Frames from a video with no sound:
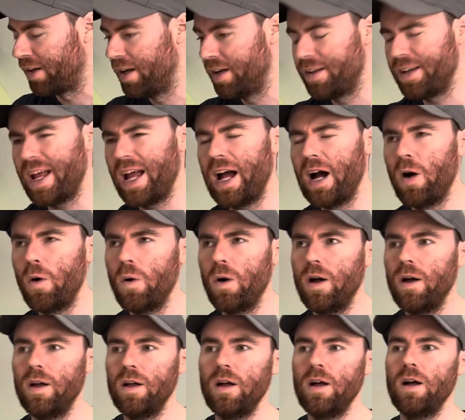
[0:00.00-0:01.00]
Now,
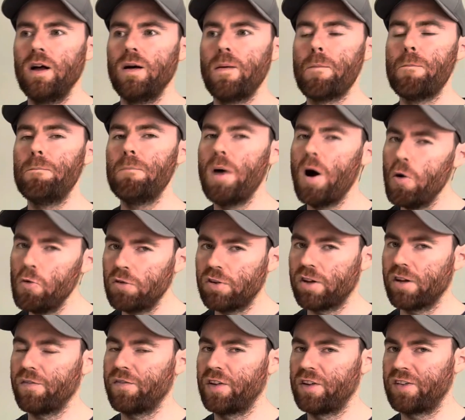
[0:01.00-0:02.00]

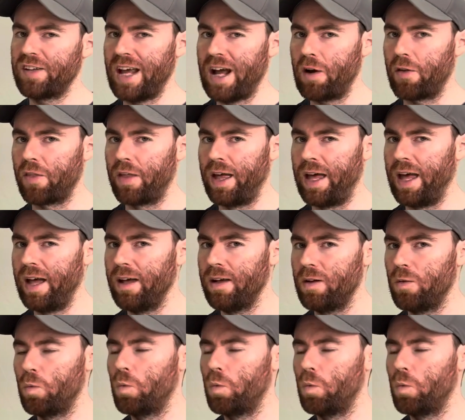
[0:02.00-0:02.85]
most of us out there